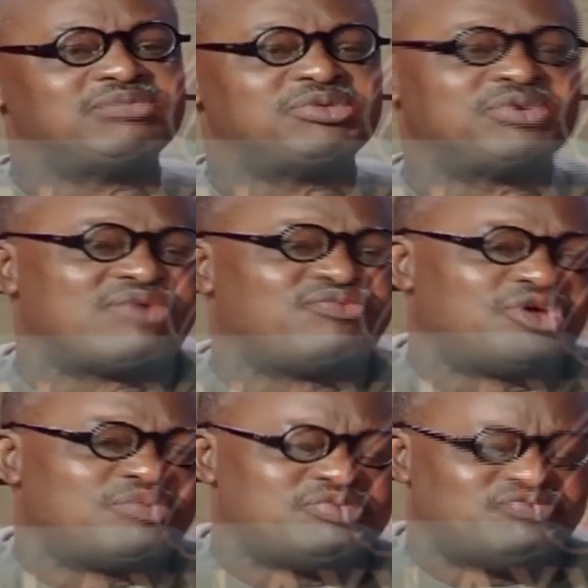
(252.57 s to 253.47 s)
People have
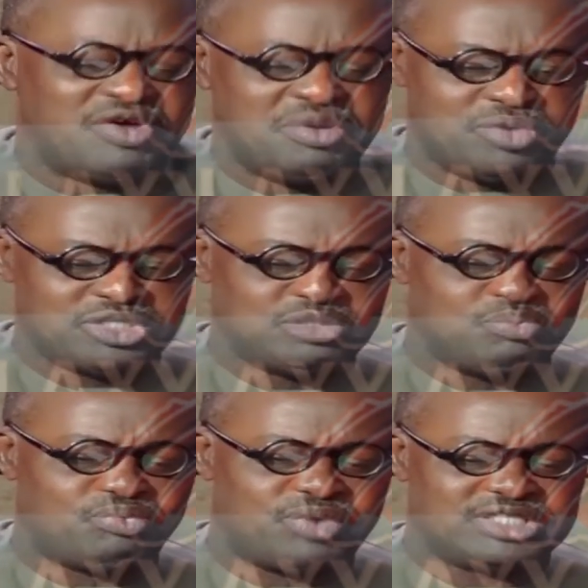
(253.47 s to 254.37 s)
not been very much
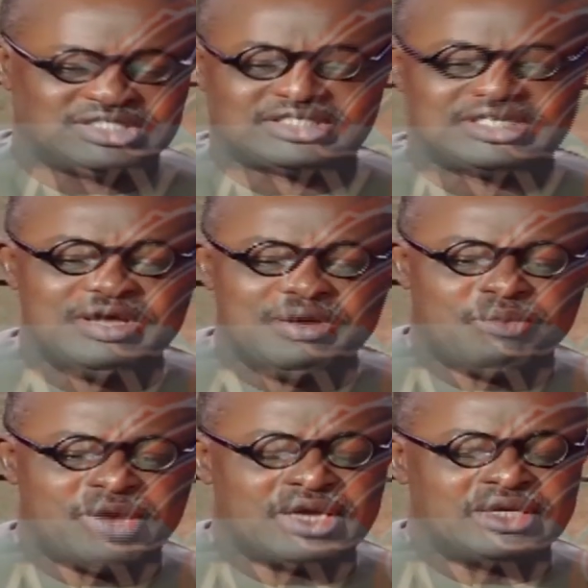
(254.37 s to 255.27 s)
impressed
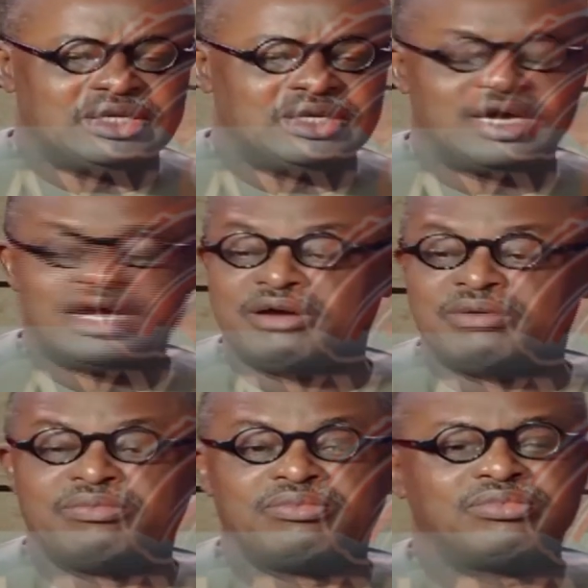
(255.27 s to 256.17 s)
by the
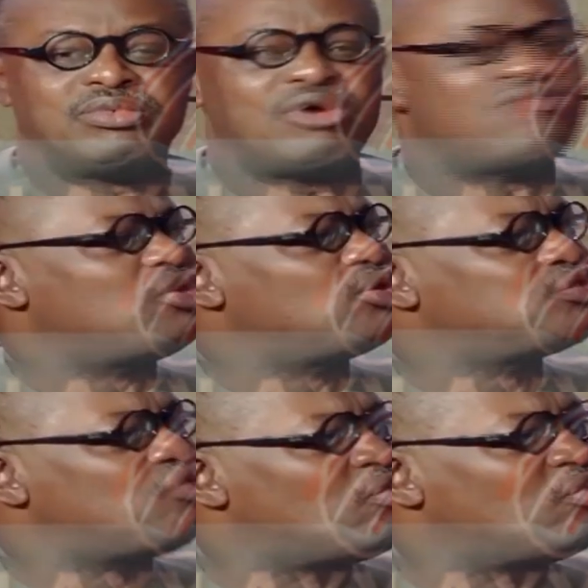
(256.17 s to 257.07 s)
Governors
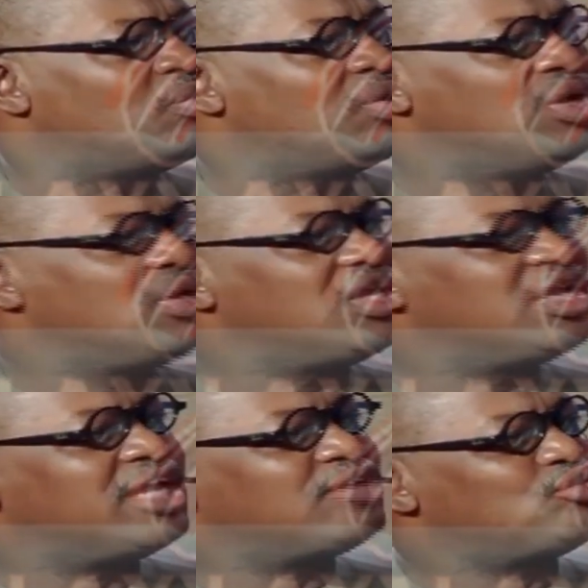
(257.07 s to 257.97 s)
Forum. They get too